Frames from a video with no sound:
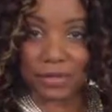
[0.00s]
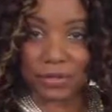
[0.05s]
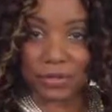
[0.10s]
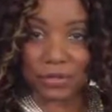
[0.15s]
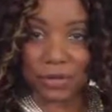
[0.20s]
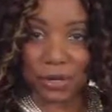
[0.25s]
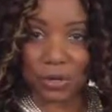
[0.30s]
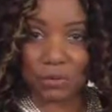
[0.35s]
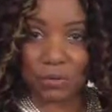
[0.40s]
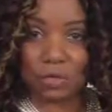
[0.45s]
And
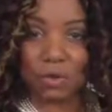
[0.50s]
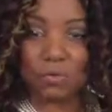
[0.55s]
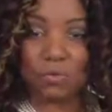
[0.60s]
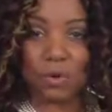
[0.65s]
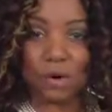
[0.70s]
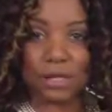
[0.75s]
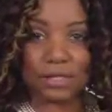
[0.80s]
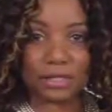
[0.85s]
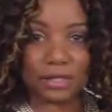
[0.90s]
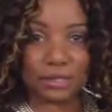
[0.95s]
so we
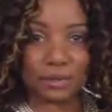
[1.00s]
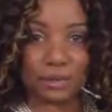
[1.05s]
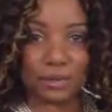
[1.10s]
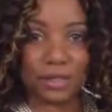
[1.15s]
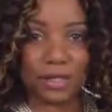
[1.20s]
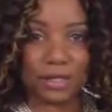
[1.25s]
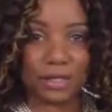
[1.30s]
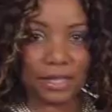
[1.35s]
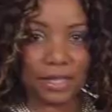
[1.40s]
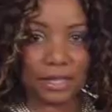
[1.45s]
want to
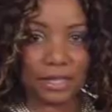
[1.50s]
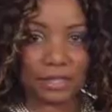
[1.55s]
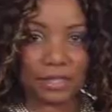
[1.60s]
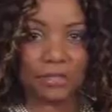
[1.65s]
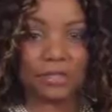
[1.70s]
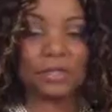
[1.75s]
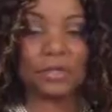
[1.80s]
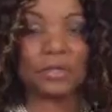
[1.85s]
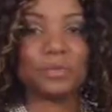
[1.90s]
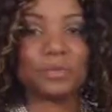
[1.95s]
bring that
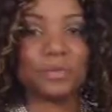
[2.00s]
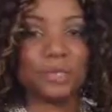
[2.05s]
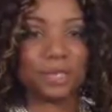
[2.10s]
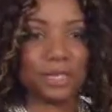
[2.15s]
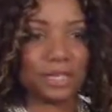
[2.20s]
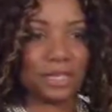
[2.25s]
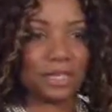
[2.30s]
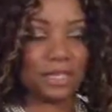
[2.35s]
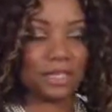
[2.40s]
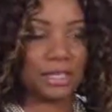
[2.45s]
to the
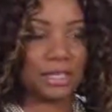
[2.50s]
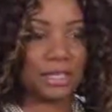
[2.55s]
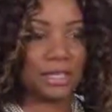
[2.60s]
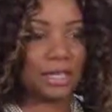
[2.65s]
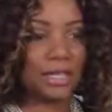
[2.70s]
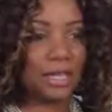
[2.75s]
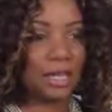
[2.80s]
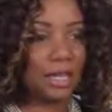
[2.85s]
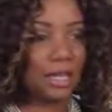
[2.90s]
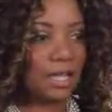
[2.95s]
community
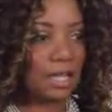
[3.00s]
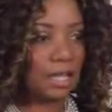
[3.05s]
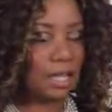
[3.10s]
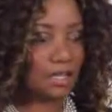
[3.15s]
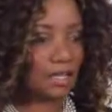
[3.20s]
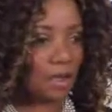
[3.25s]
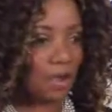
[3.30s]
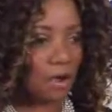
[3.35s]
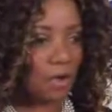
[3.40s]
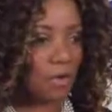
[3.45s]
again.
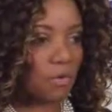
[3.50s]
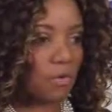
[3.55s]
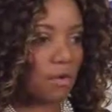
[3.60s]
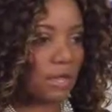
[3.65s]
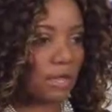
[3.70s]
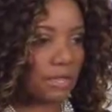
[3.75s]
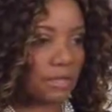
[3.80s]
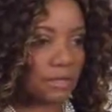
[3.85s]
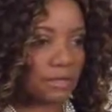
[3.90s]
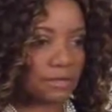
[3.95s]
As
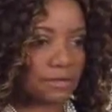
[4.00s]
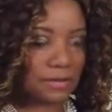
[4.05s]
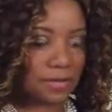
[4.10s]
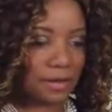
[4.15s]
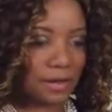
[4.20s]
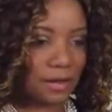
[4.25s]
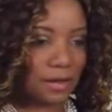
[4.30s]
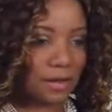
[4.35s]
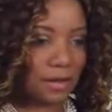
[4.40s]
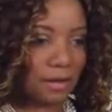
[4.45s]
always,
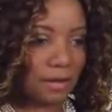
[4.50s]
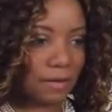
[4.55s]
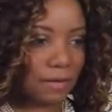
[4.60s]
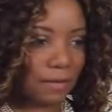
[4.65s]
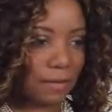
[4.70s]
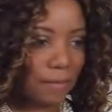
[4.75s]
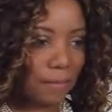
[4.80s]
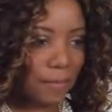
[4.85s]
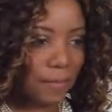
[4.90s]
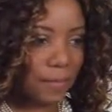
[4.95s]

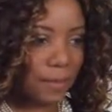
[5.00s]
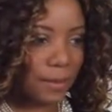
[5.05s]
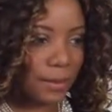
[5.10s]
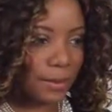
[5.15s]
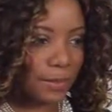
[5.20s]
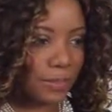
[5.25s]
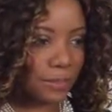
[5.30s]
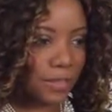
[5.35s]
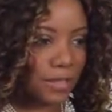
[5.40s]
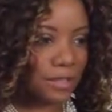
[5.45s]

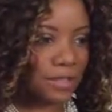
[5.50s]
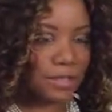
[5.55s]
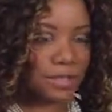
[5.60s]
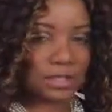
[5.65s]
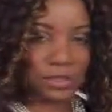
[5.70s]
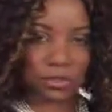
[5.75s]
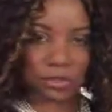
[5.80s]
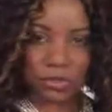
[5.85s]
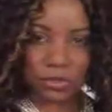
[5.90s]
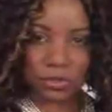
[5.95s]
we are
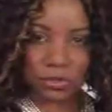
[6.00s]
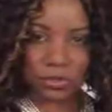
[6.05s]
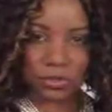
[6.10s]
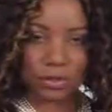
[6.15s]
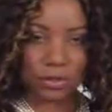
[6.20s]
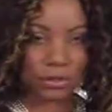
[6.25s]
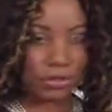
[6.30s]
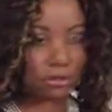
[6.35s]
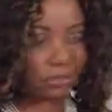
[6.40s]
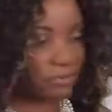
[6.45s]
looking to do
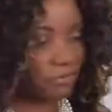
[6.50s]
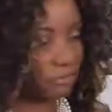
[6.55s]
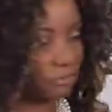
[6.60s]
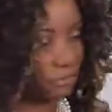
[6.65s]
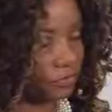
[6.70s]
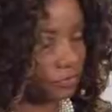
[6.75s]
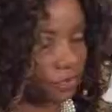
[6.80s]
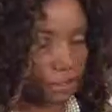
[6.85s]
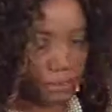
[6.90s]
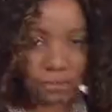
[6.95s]
it
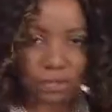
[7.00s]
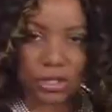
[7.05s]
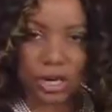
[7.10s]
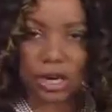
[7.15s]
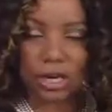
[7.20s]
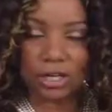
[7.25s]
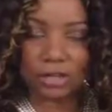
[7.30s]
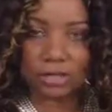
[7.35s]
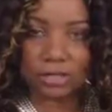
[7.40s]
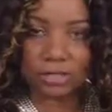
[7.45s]
free of
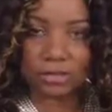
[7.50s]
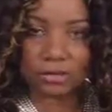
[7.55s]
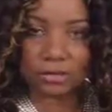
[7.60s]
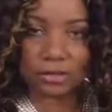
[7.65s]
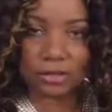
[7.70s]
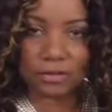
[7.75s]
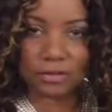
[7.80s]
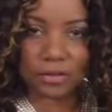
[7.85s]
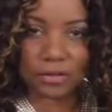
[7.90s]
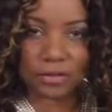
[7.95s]
charge,
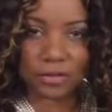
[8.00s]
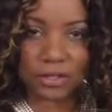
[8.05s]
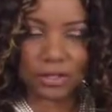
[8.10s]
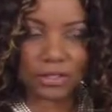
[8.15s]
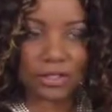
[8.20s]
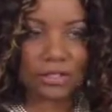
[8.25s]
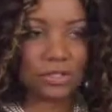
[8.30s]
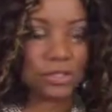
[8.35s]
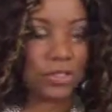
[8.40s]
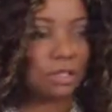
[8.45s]
of
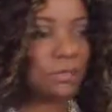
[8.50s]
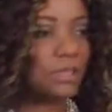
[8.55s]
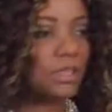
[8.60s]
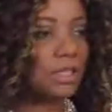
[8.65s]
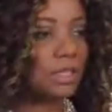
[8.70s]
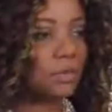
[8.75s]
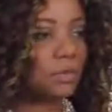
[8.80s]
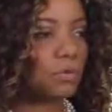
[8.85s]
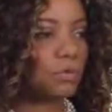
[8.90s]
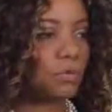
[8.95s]
course. And so we're
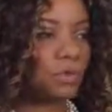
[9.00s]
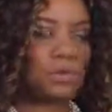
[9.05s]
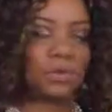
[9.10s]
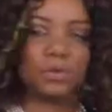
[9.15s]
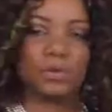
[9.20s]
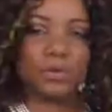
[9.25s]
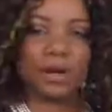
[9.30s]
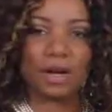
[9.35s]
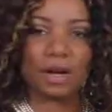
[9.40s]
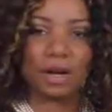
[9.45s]
going to work
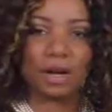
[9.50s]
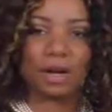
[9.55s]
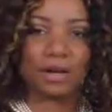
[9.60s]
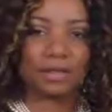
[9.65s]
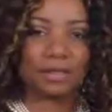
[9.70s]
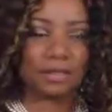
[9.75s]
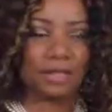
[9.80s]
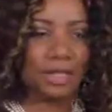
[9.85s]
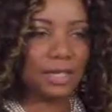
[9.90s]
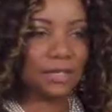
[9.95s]
real
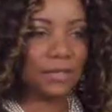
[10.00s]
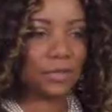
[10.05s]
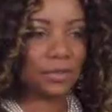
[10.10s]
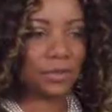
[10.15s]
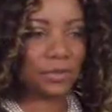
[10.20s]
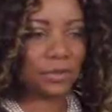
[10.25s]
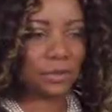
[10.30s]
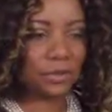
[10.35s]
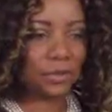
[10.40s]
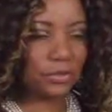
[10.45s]
hard to
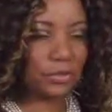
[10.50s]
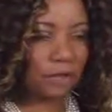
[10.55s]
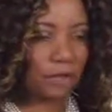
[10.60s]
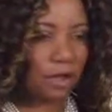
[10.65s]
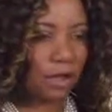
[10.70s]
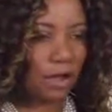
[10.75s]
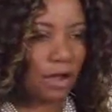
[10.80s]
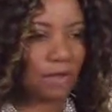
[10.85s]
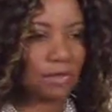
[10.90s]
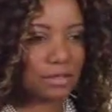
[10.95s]
bring you an
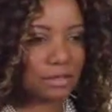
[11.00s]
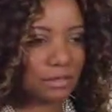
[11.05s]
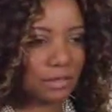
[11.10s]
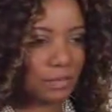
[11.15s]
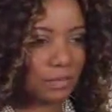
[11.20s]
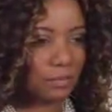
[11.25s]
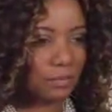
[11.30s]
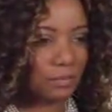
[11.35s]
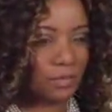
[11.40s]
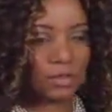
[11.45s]

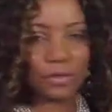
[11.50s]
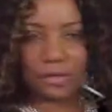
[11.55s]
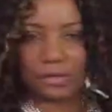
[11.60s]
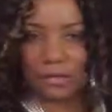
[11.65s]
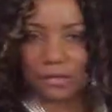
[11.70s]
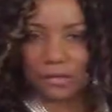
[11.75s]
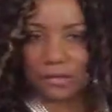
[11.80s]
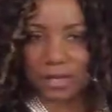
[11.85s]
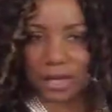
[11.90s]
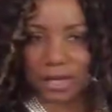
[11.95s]
awesome,
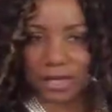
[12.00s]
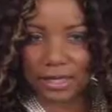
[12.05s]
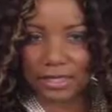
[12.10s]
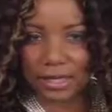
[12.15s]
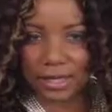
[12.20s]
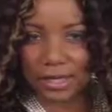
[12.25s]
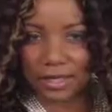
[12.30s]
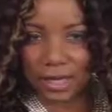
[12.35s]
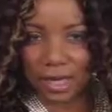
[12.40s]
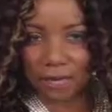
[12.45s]
beautiful night
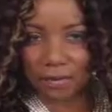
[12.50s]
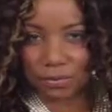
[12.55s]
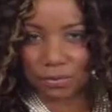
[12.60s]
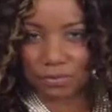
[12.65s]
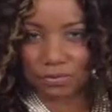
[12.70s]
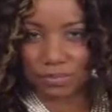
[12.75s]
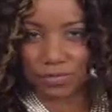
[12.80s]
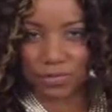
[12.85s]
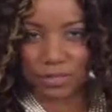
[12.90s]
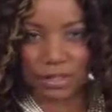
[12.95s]
on
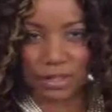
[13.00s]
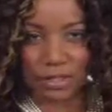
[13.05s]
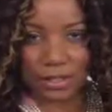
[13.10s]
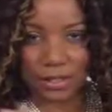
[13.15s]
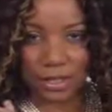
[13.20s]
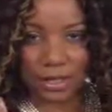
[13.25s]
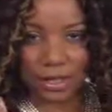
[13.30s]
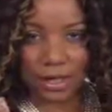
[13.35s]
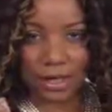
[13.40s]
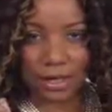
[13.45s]
April 15th.